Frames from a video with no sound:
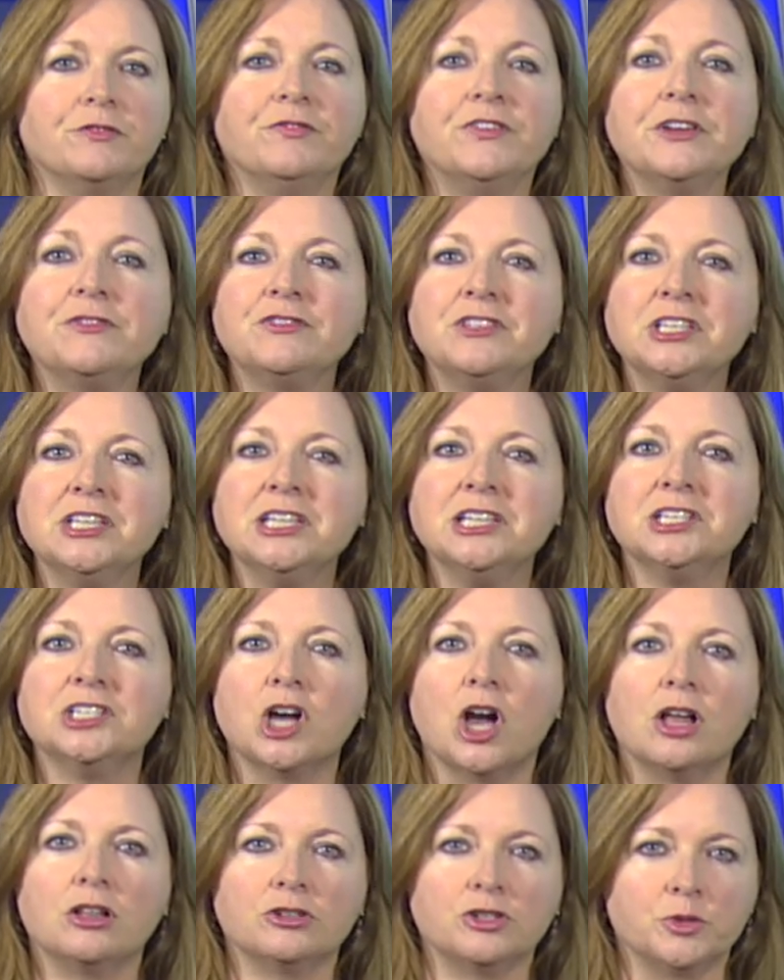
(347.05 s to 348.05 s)
to
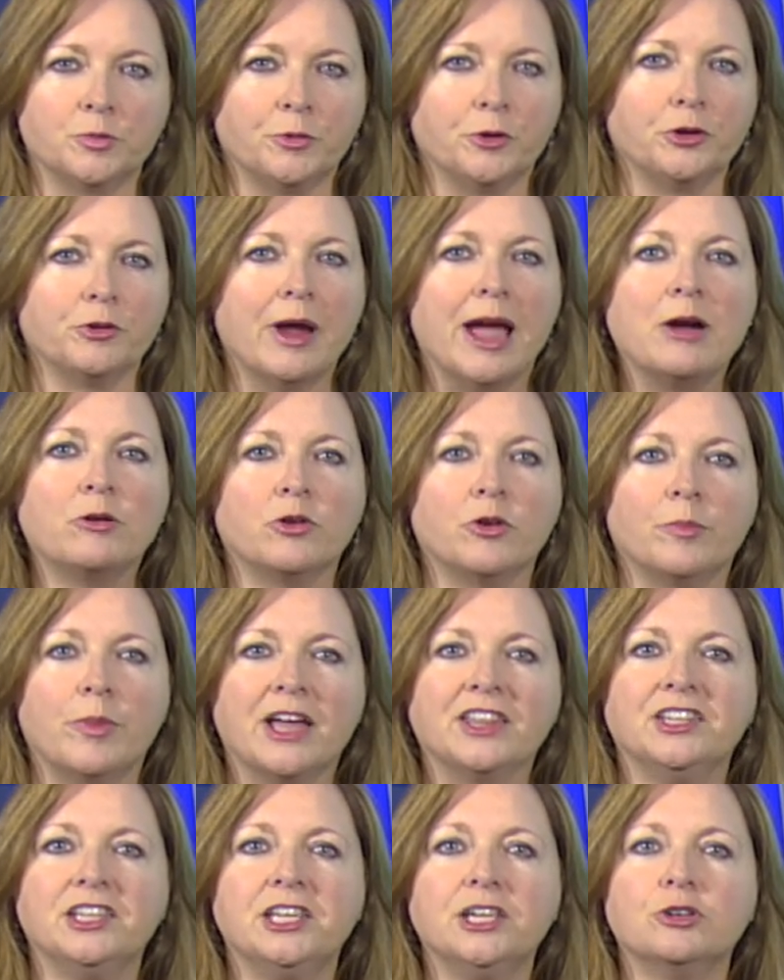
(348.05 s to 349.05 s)
$15 per hour
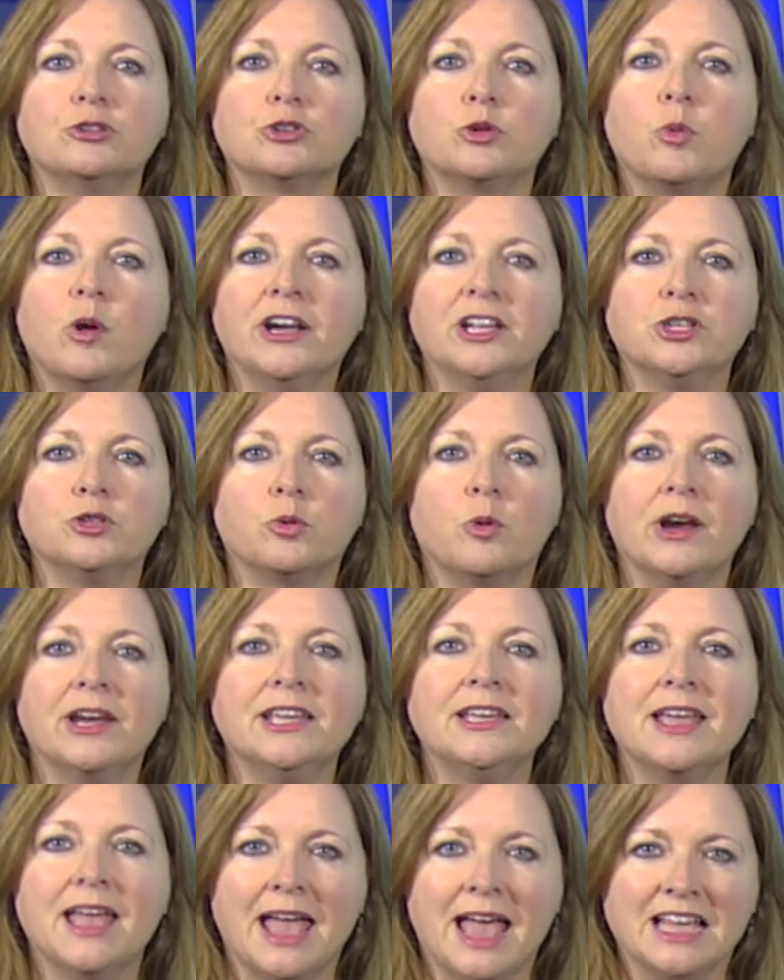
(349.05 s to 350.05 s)
by the year
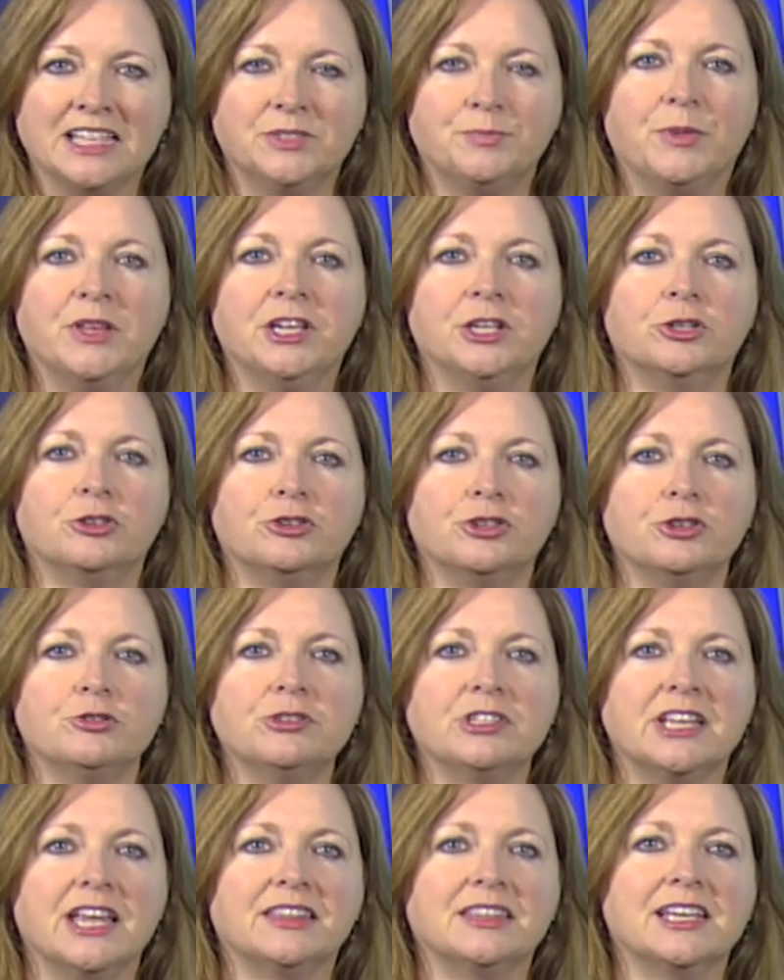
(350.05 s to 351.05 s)
2020 has been
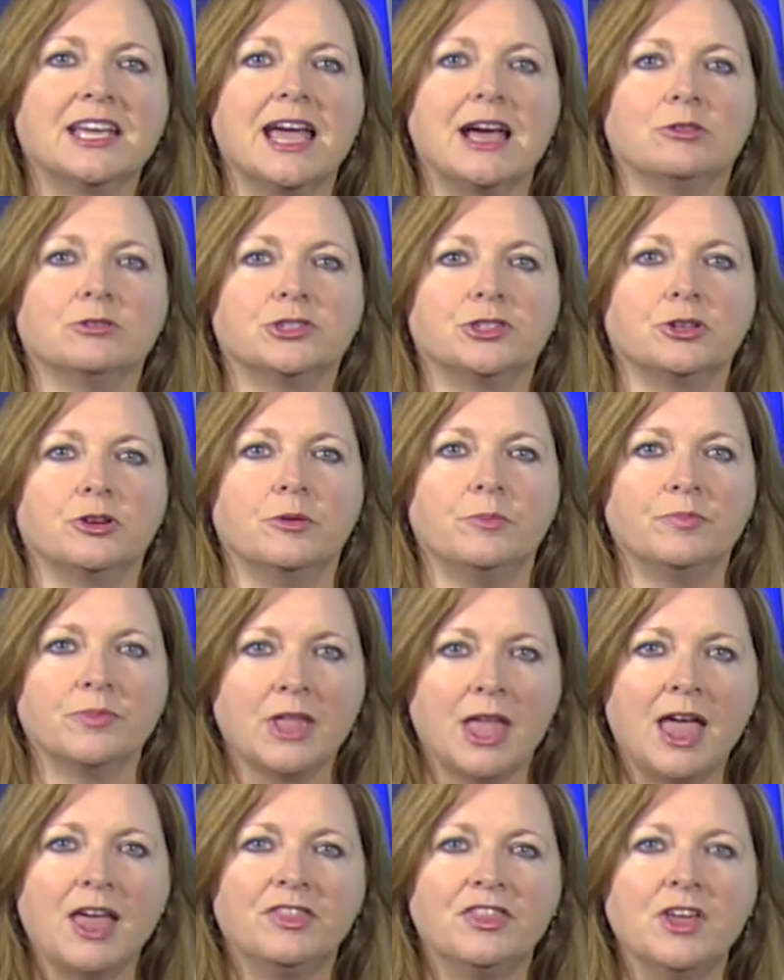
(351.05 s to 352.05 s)
introduced at the council.
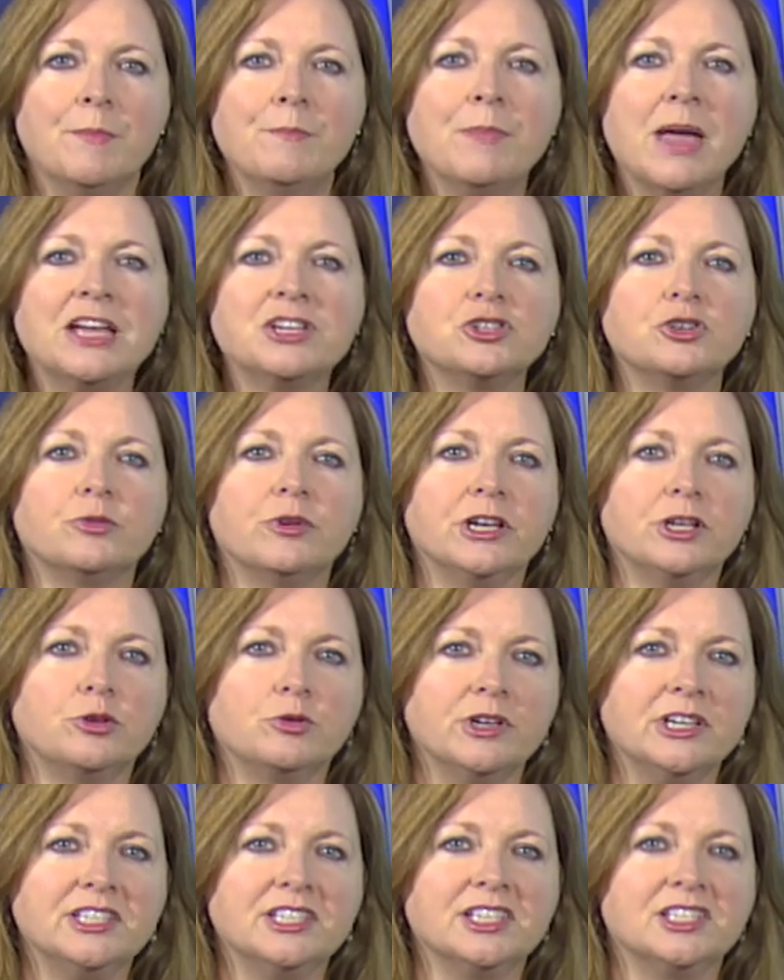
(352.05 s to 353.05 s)
The measure
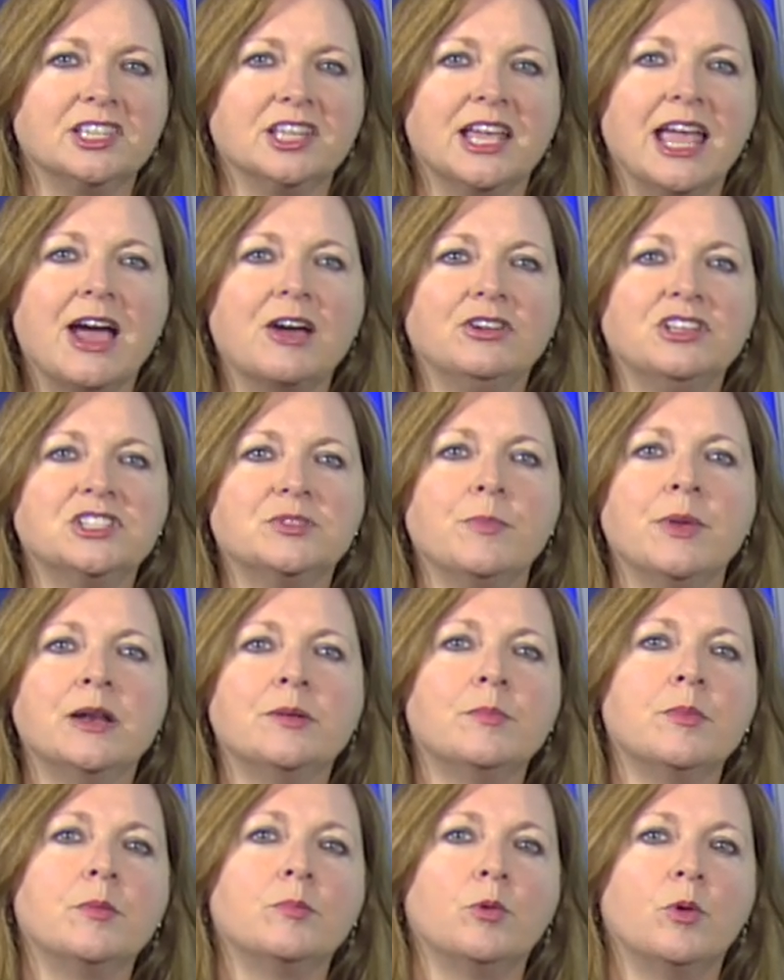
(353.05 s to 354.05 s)
increases the county's
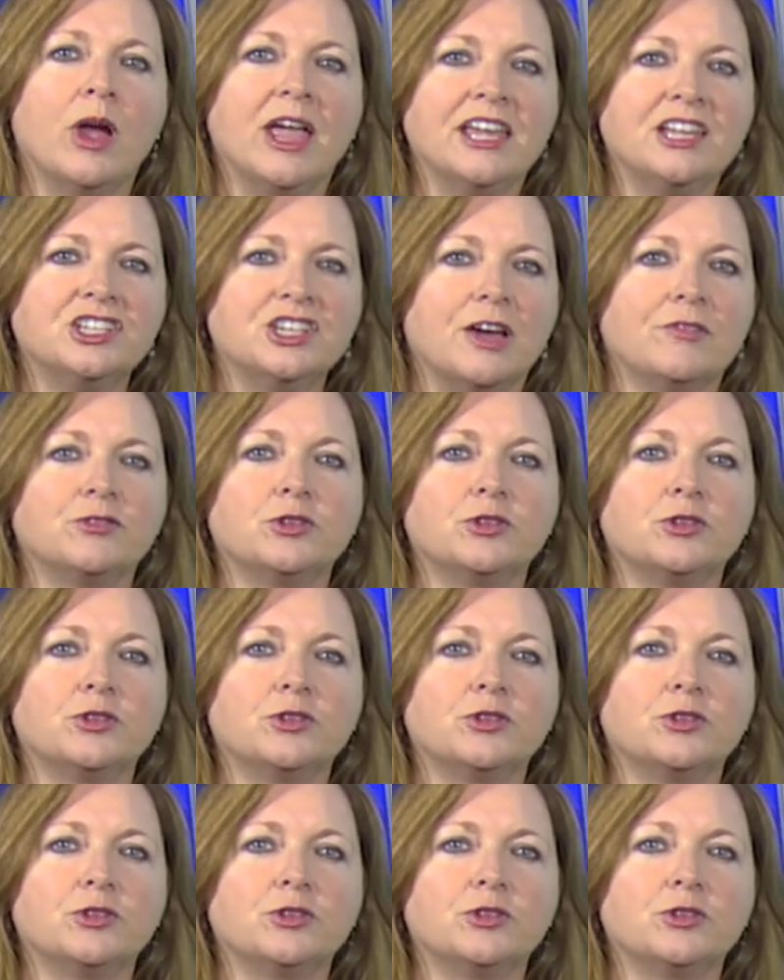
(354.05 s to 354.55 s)
minimum wage